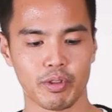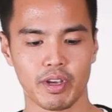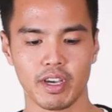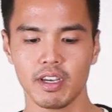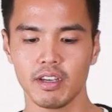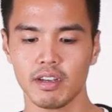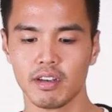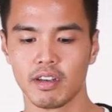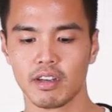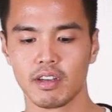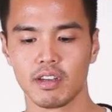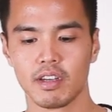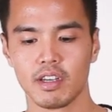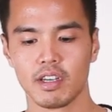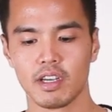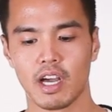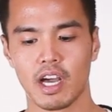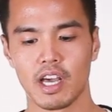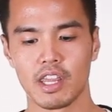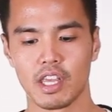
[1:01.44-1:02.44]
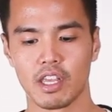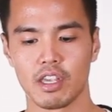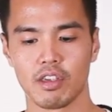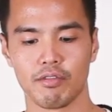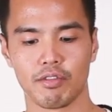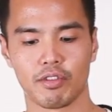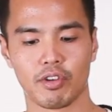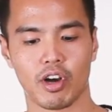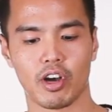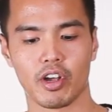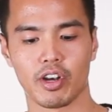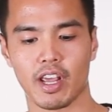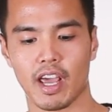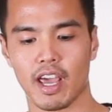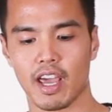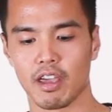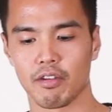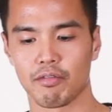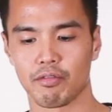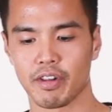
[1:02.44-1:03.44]
there, and then you've got
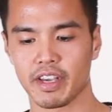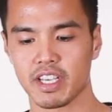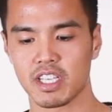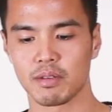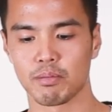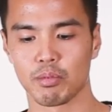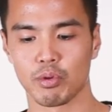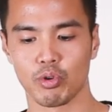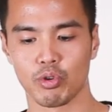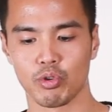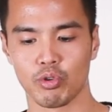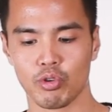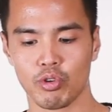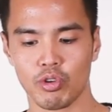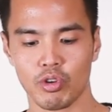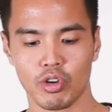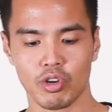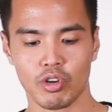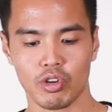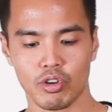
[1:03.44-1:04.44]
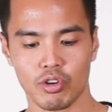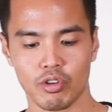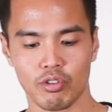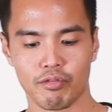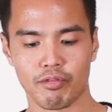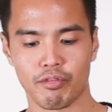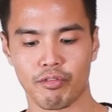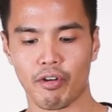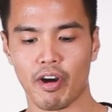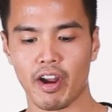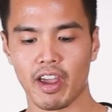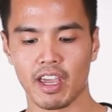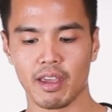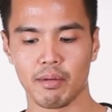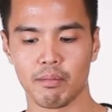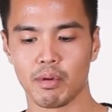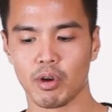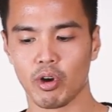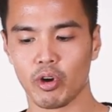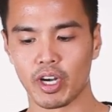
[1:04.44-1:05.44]
a flexible
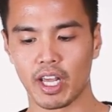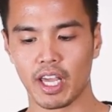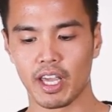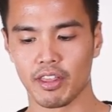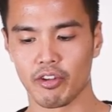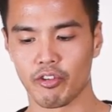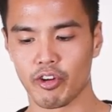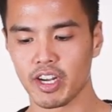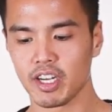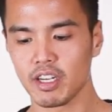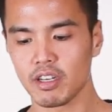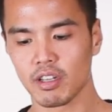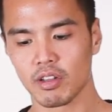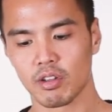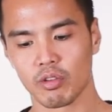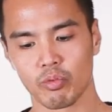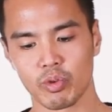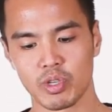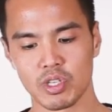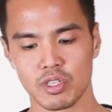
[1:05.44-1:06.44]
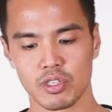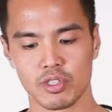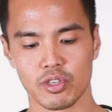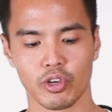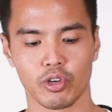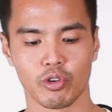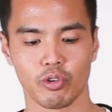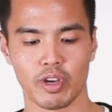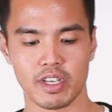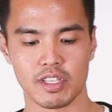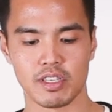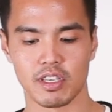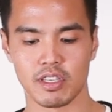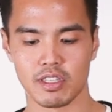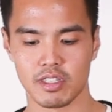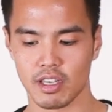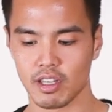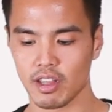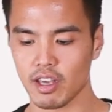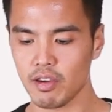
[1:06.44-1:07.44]
frame on either end, which is circle as you can
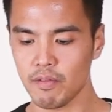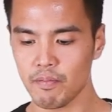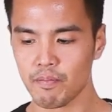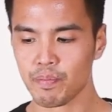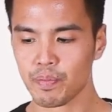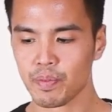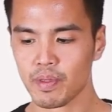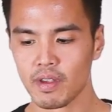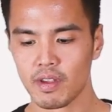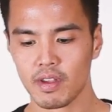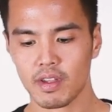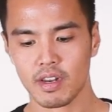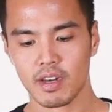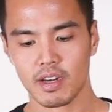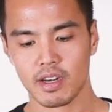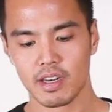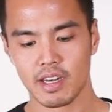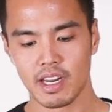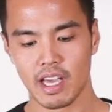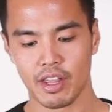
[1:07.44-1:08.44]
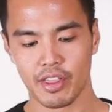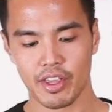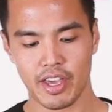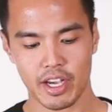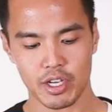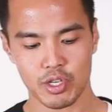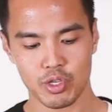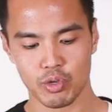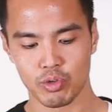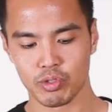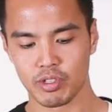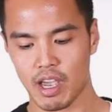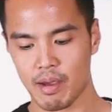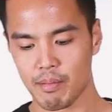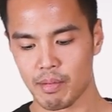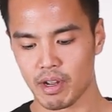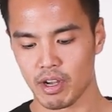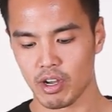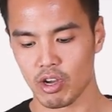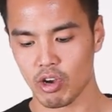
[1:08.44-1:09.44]
see there. Now the actual
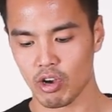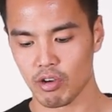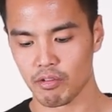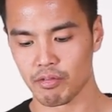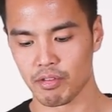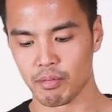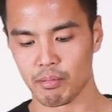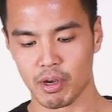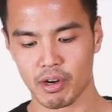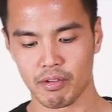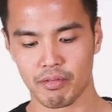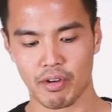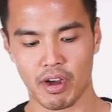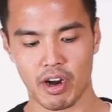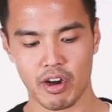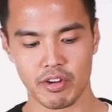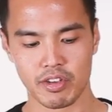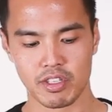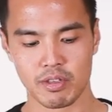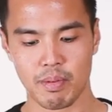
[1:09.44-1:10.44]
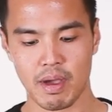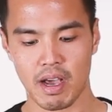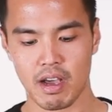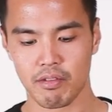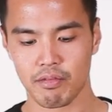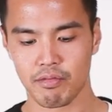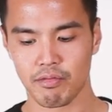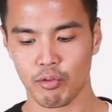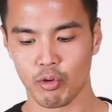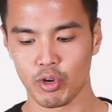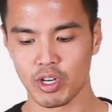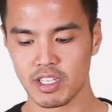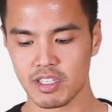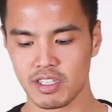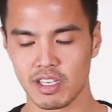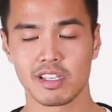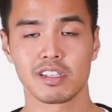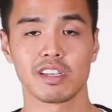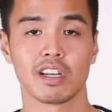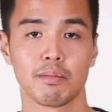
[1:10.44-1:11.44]
diameter of the modifier is about
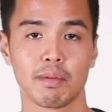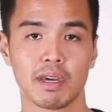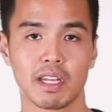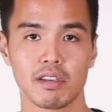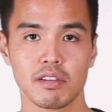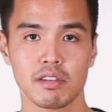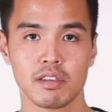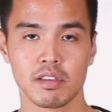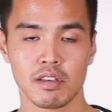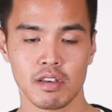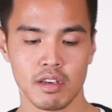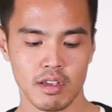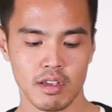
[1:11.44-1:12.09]
46 centimeters,